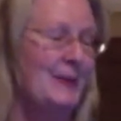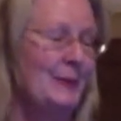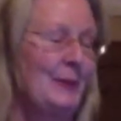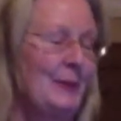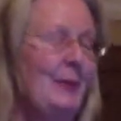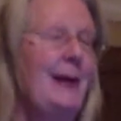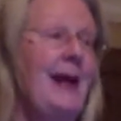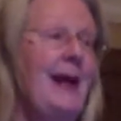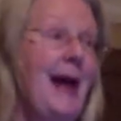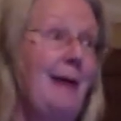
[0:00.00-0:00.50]

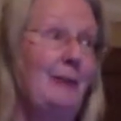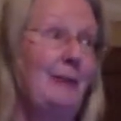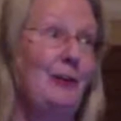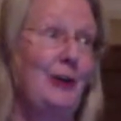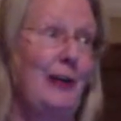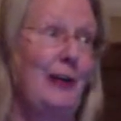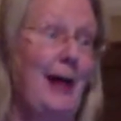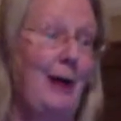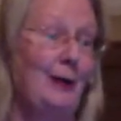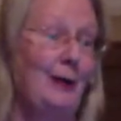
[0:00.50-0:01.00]
We want to have
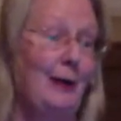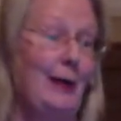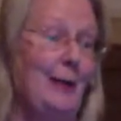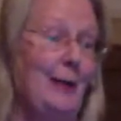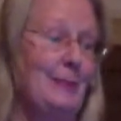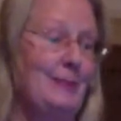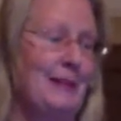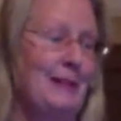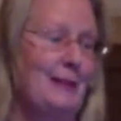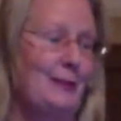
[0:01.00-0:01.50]
good
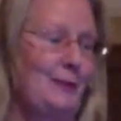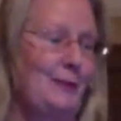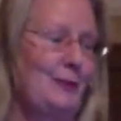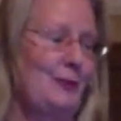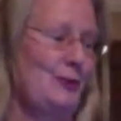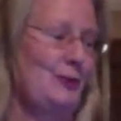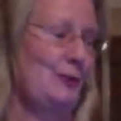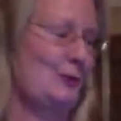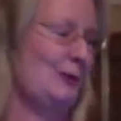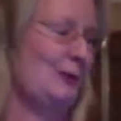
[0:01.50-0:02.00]
outcomes, that's
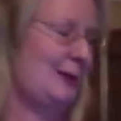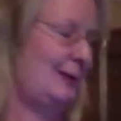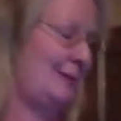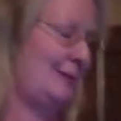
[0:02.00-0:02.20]
for sure,